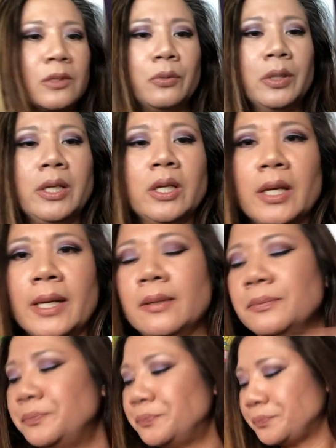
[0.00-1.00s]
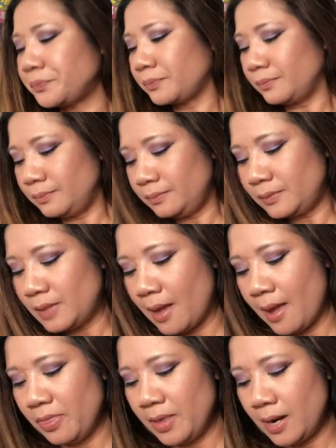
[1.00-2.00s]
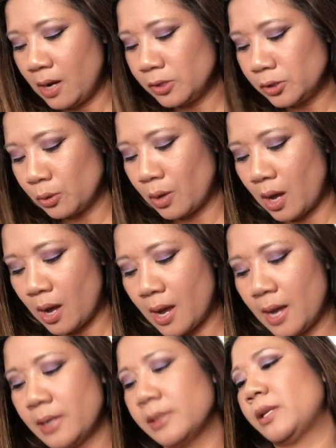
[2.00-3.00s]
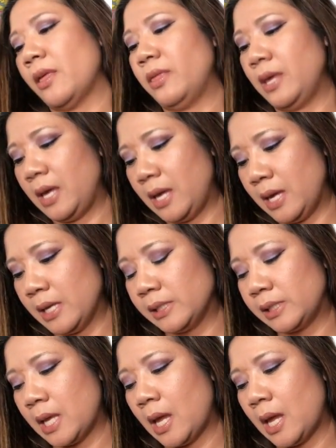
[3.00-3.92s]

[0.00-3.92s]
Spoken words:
really good. And then I also got these